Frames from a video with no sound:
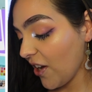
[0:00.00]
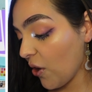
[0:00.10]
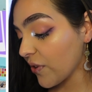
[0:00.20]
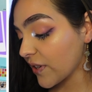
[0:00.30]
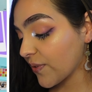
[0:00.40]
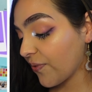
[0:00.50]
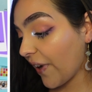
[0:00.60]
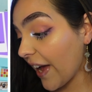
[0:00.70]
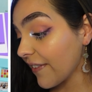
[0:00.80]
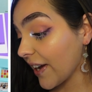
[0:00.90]
Oh, there's
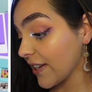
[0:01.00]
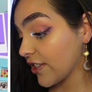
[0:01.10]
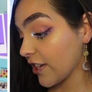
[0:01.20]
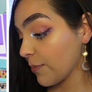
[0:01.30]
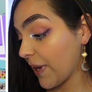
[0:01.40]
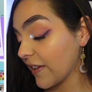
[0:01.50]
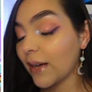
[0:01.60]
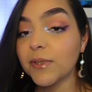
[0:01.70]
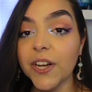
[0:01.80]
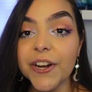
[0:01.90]
five eyeshadow palettes.
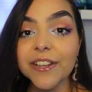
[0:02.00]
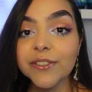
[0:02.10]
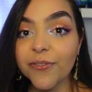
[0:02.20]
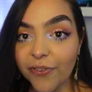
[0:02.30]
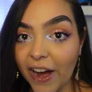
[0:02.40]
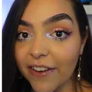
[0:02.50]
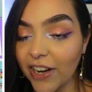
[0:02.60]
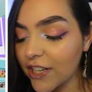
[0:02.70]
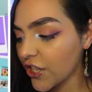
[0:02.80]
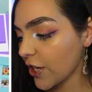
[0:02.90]
I'm sorry, there's five
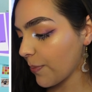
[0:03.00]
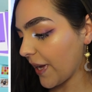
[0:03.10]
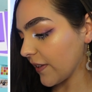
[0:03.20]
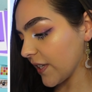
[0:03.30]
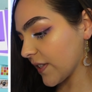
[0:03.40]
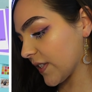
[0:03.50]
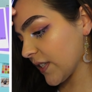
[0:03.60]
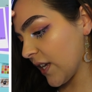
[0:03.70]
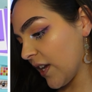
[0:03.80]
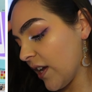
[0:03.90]
eyeshadow palettes.
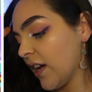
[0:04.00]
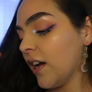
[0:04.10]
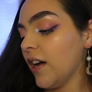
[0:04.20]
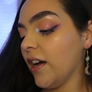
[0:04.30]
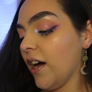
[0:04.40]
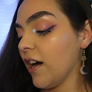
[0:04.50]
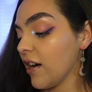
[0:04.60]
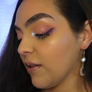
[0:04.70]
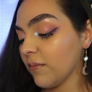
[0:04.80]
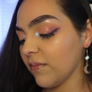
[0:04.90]

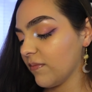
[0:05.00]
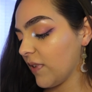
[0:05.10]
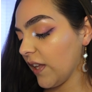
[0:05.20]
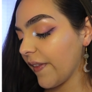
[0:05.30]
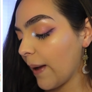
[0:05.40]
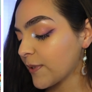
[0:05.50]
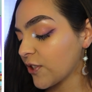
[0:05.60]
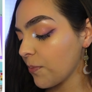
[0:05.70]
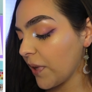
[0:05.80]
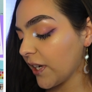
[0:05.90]
Um, a
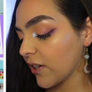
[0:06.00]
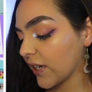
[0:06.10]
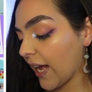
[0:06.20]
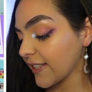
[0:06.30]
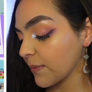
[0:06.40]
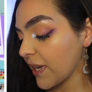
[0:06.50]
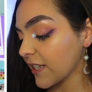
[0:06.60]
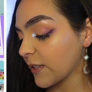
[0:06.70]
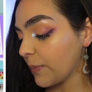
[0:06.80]
lobster mirror, cosmetics